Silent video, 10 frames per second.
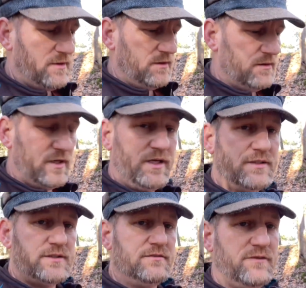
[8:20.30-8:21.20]

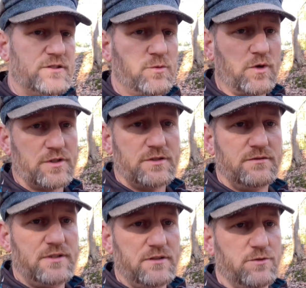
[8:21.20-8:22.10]
These defense works
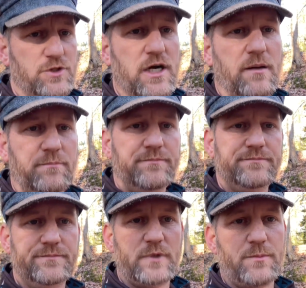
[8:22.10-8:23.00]
did their job.
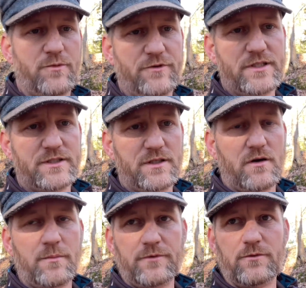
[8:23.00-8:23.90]
They prevented the
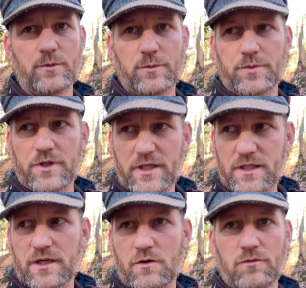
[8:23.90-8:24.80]
army from
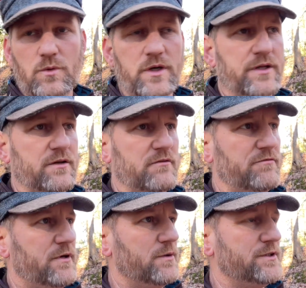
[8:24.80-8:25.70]
completely overrunning the
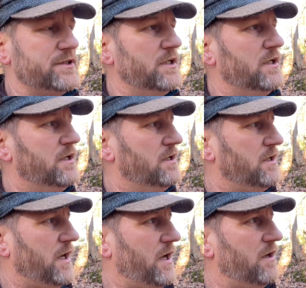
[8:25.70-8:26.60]
Confederates
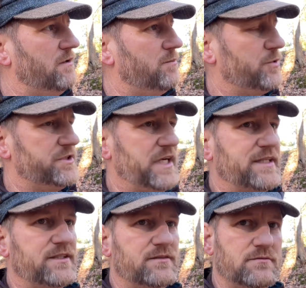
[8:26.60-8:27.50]
and
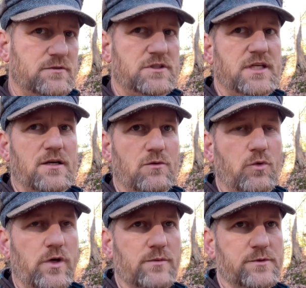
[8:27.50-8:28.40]
protected the town of
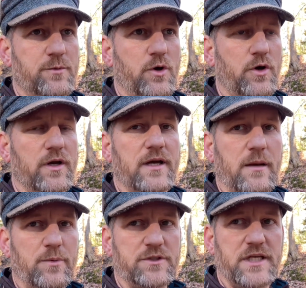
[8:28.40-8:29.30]
Williamsburg
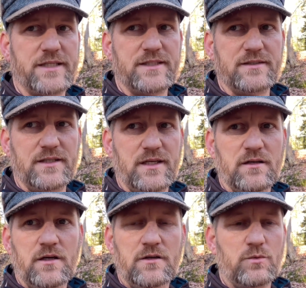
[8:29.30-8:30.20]
and protected the
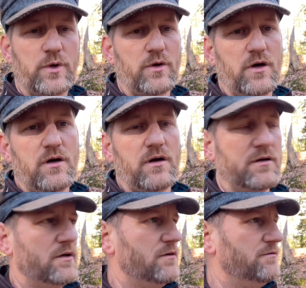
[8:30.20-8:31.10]
rear guard
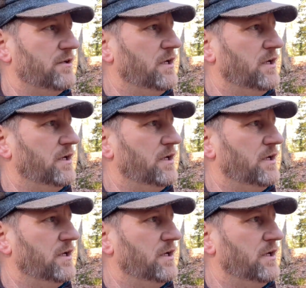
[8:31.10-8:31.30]
of